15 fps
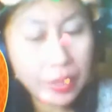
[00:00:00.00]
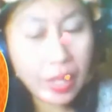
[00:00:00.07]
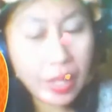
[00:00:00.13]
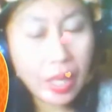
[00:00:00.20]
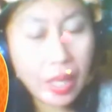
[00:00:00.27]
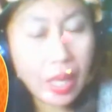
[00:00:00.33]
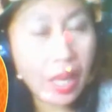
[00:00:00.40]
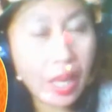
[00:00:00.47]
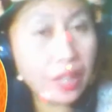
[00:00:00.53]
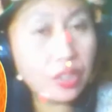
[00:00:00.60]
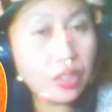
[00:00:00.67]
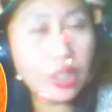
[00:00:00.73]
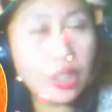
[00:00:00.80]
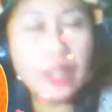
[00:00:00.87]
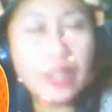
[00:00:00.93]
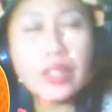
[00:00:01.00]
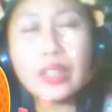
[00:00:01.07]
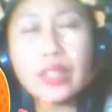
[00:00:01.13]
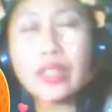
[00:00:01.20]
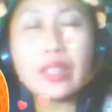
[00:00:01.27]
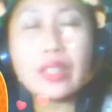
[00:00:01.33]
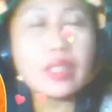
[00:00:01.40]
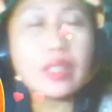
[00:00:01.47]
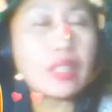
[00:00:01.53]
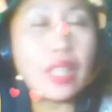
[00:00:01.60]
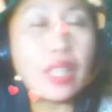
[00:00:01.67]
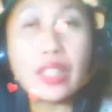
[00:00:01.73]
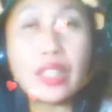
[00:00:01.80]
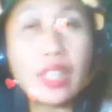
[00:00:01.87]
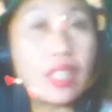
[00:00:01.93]
I just gotta
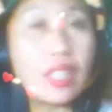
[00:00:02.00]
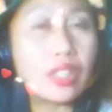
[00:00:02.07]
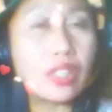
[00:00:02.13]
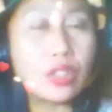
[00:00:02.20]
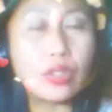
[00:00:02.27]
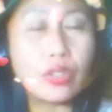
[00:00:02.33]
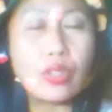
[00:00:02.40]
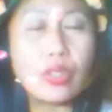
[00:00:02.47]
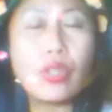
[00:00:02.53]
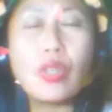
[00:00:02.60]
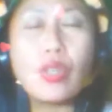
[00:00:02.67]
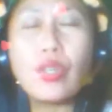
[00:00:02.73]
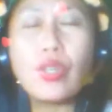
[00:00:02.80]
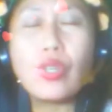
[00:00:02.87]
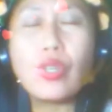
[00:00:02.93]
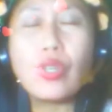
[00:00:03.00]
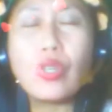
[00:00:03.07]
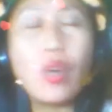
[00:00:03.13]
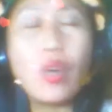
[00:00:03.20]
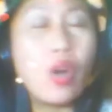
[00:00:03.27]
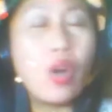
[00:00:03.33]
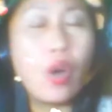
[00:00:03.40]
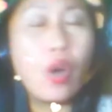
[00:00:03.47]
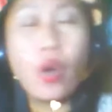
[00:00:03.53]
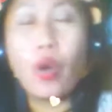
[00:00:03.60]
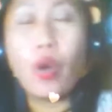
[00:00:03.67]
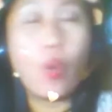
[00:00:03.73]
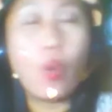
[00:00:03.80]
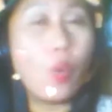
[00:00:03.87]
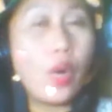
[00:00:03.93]
let you know
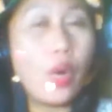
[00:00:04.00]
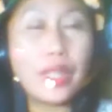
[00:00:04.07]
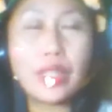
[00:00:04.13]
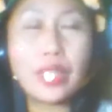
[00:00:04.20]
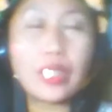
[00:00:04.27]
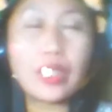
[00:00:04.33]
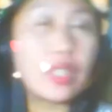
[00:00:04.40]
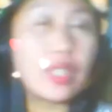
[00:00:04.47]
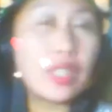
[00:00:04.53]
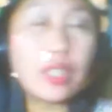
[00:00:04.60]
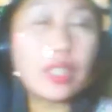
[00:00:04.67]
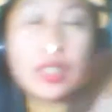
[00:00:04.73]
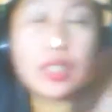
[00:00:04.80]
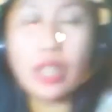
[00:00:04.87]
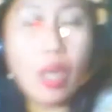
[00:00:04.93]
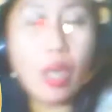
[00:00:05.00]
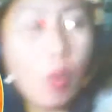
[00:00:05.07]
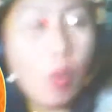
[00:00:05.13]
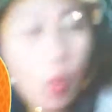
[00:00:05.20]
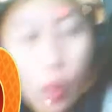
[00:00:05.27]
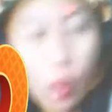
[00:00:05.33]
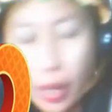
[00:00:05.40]
what it is I want.